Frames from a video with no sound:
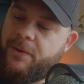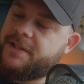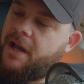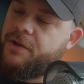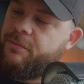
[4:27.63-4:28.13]
Well,
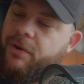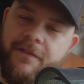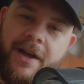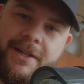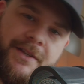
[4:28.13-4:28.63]
it's not a new book.
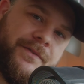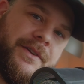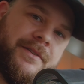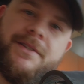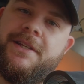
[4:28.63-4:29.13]
I've had this
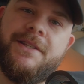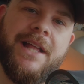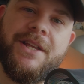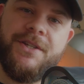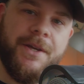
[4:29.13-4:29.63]
for, since
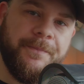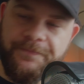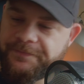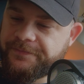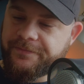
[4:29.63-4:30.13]
last year.
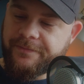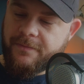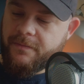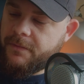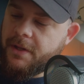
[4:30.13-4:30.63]

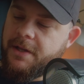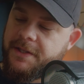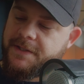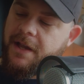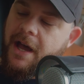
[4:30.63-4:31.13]

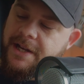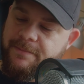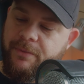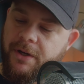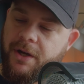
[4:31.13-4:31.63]
The start of this
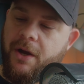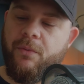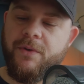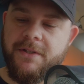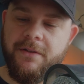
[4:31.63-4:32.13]
book
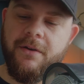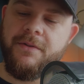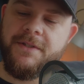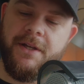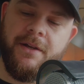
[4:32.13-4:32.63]
was
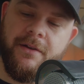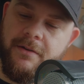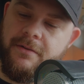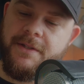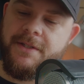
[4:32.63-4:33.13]
loads and
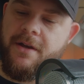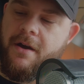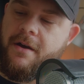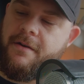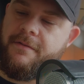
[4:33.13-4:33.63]
loads
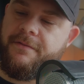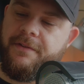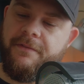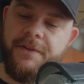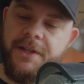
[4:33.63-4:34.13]
of
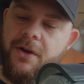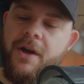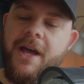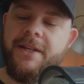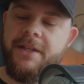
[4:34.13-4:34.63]
video
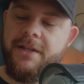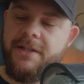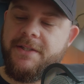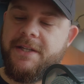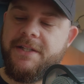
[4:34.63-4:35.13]

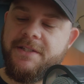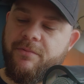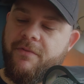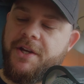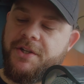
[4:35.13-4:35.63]
ideas,
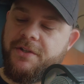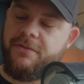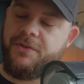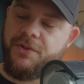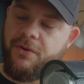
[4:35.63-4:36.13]

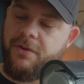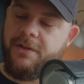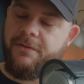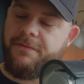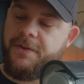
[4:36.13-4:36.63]
inspirational short
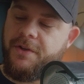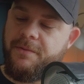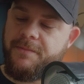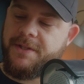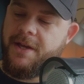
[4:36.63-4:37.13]
little
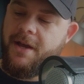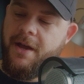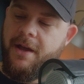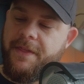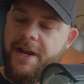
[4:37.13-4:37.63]
films
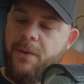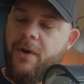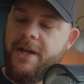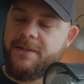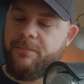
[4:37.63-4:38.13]
that I
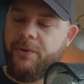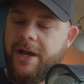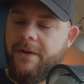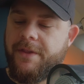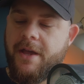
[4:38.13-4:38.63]
wanted to put
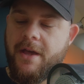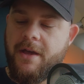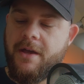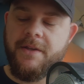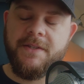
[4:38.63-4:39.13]
out
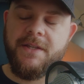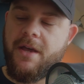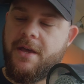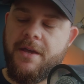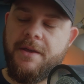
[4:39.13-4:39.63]
there,
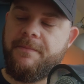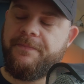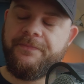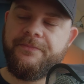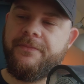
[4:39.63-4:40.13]
say
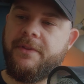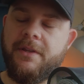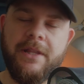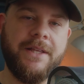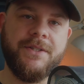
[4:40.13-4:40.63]

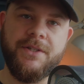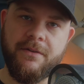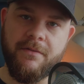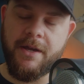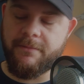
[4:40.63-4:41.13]
last year,
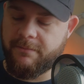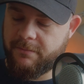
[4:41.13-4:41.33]
right?